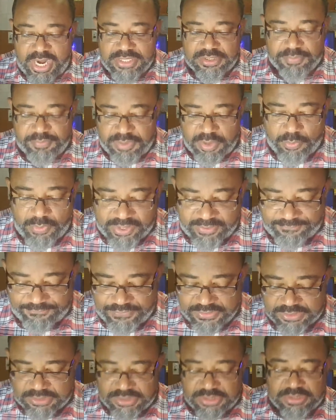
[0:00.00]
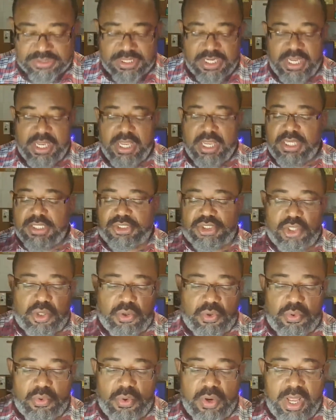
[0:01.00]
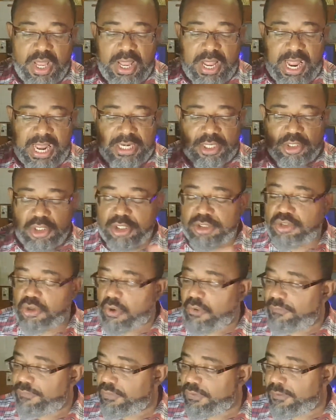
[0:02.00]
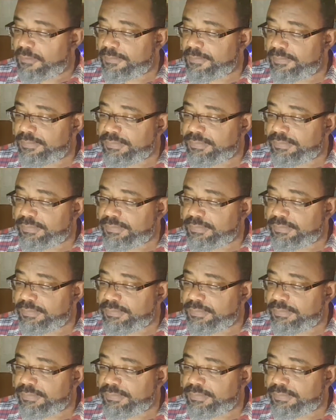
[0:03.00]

to be a way to fix this. So I looked over,